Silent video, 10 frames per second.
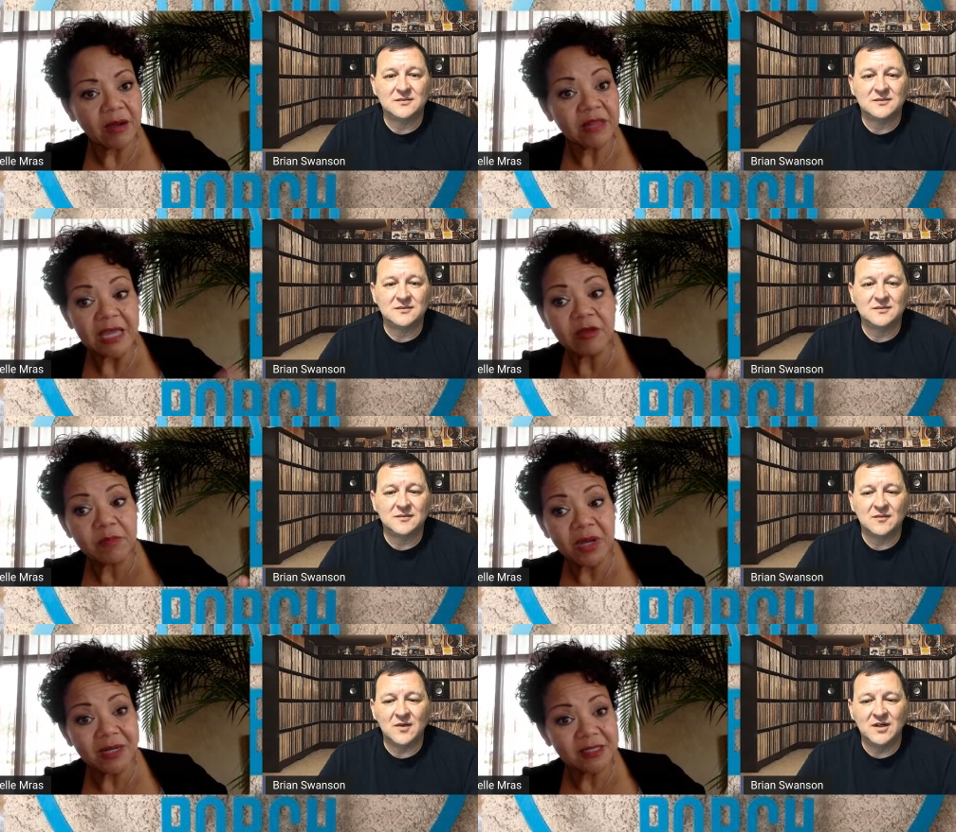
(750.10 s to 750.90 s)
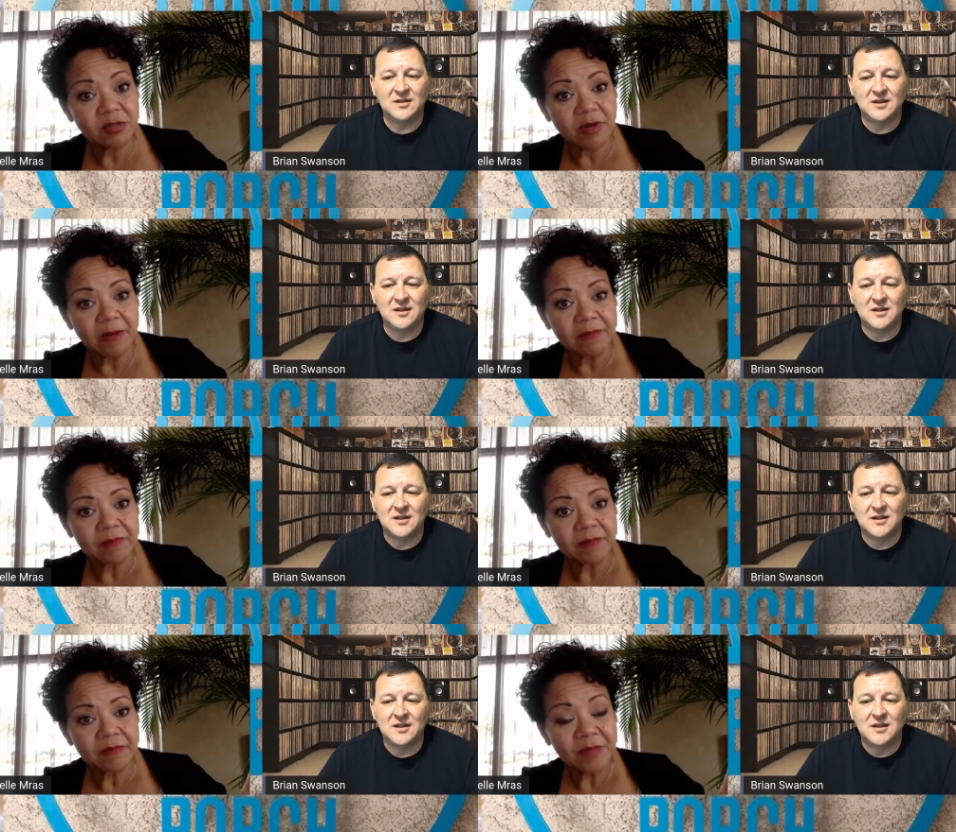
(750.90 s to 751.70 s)
Speaker 1: are. They could be on Instagram.
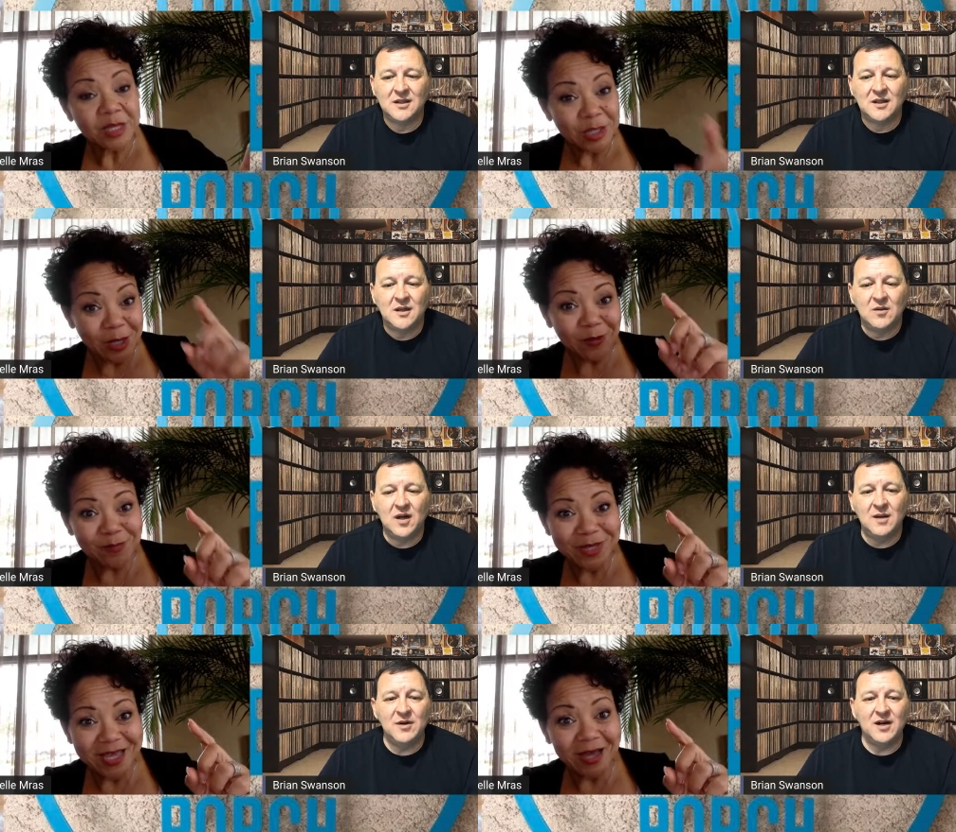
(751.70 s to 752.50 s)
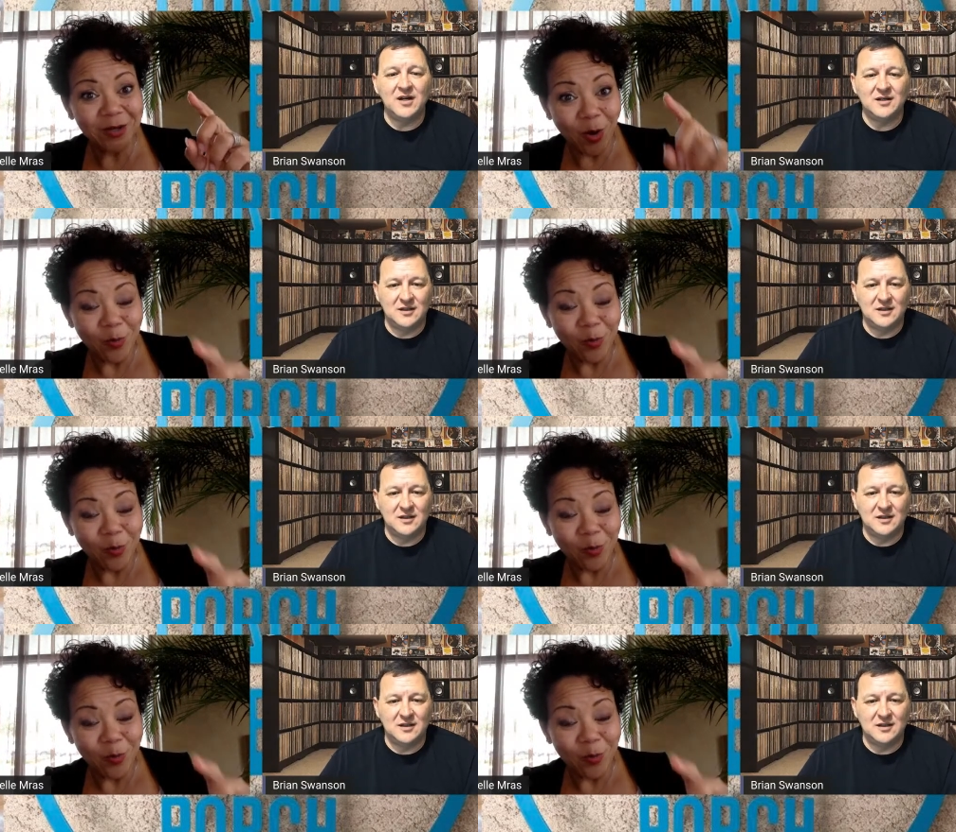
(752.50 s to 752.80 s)
They well, could I'm be on